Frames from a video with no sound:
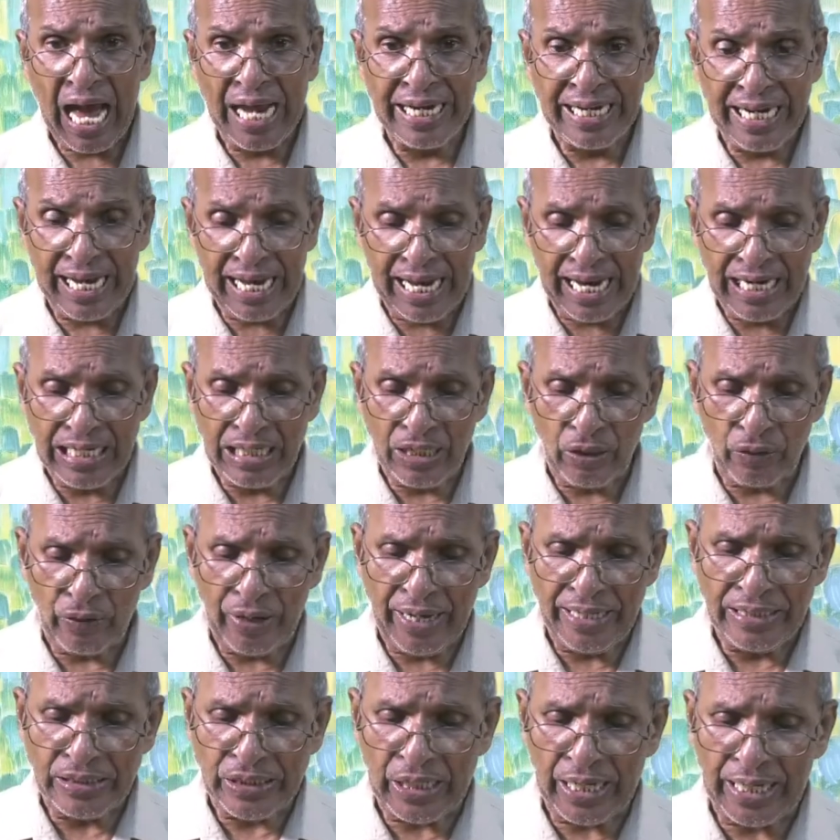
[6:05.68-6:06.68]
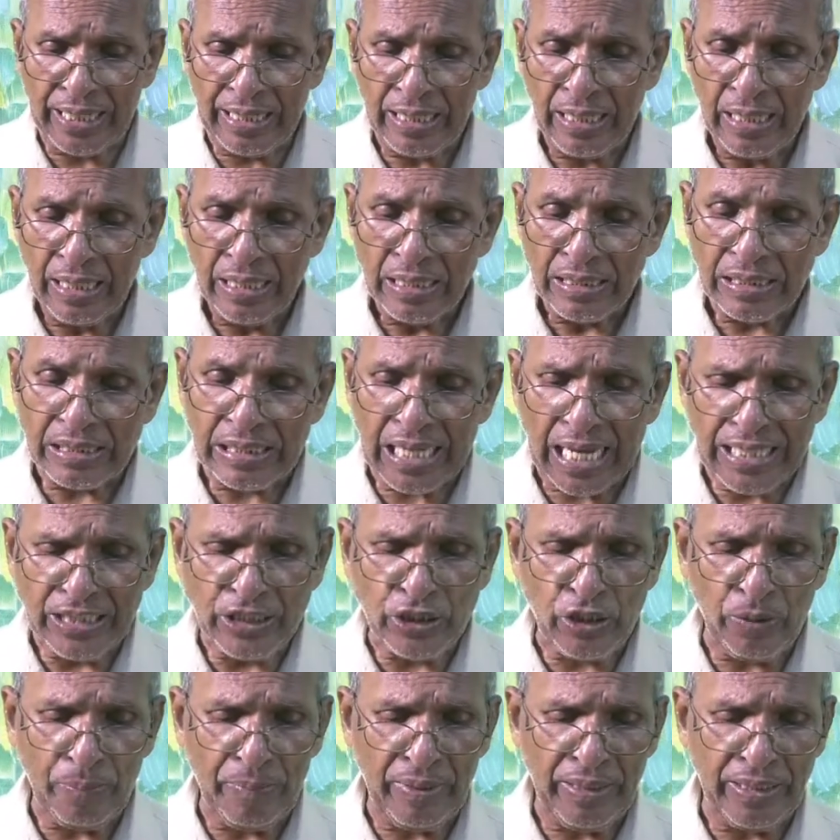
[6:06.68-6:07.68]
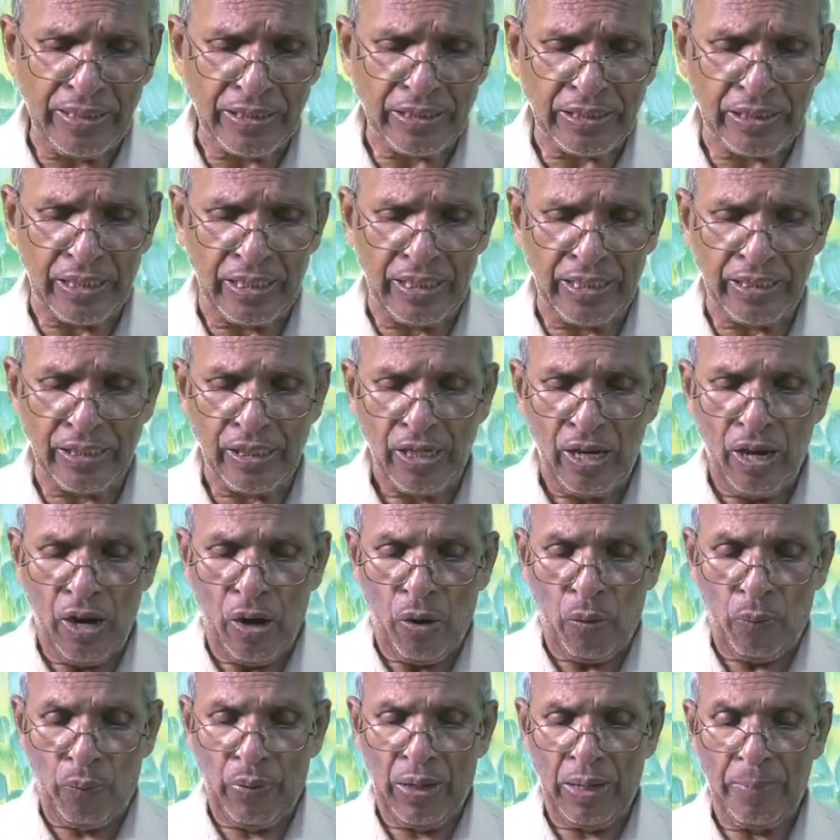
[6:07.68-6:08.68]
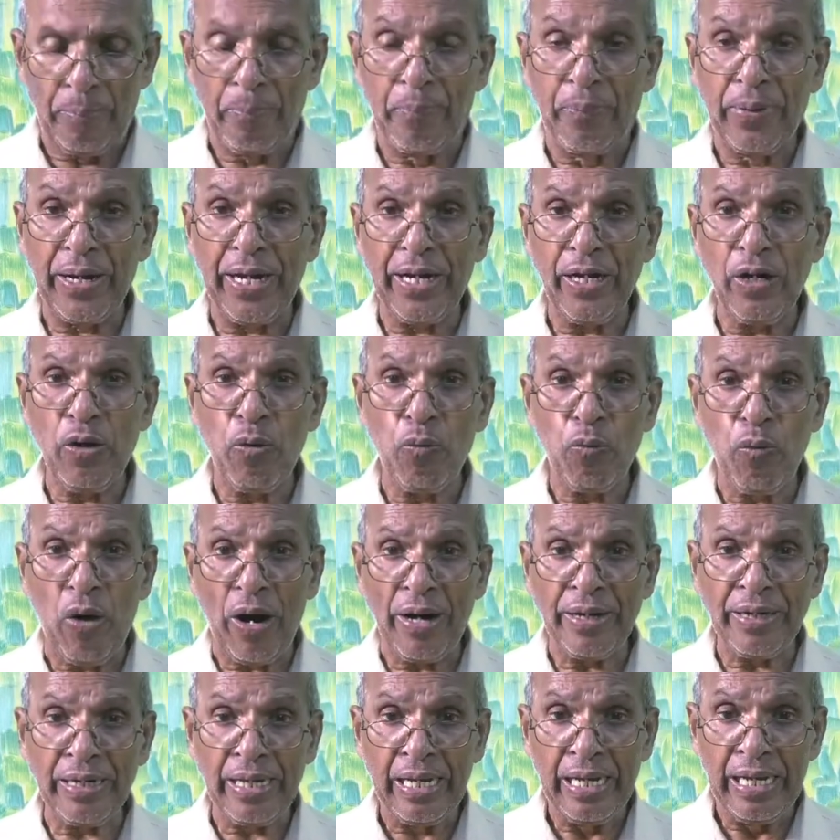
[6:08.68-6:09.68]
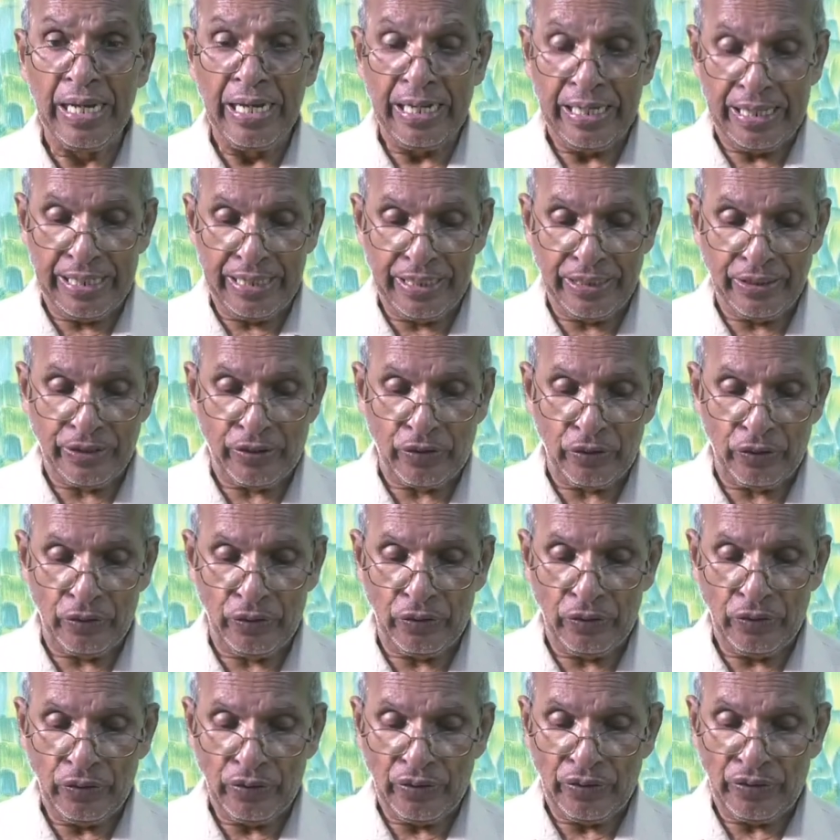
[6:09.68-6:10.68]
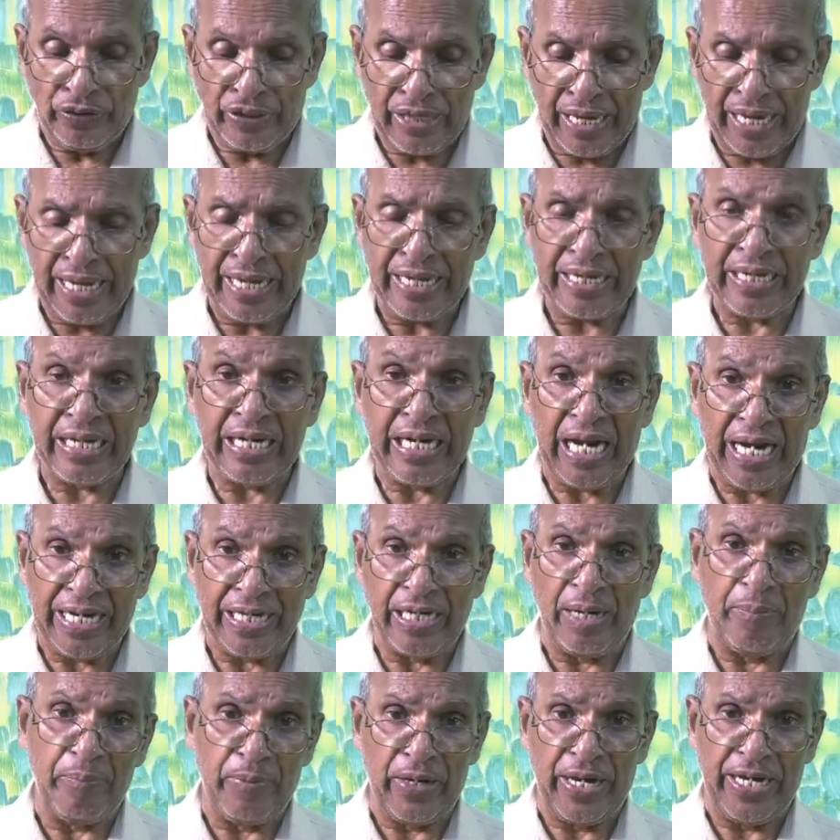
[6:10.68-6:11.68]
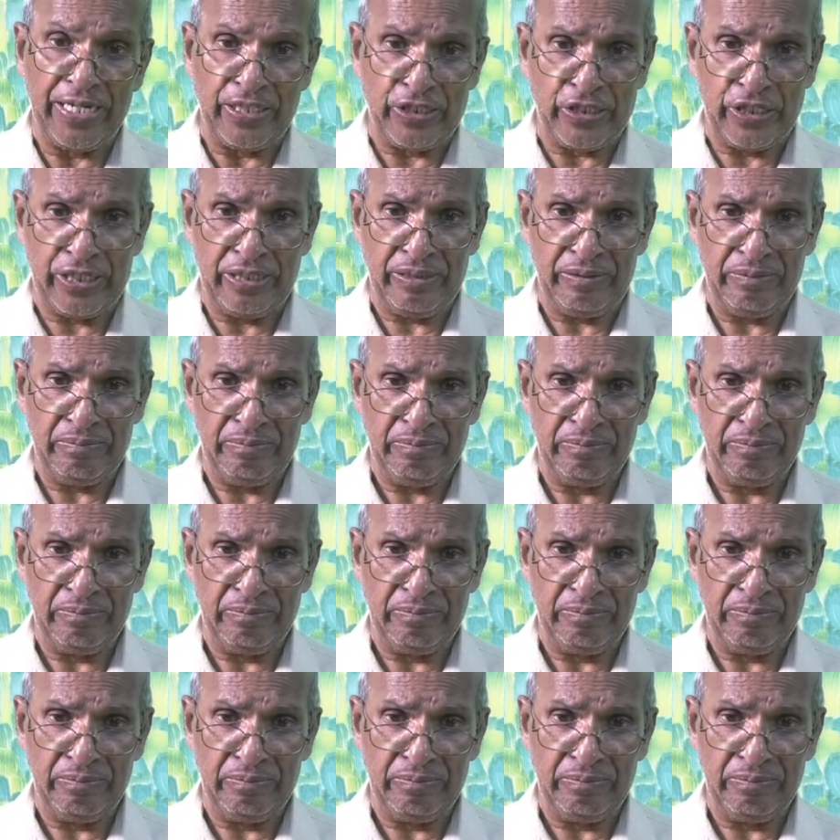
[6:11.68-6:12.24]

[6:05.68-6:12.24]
and encouraging such ministers will bring one into their condemnation.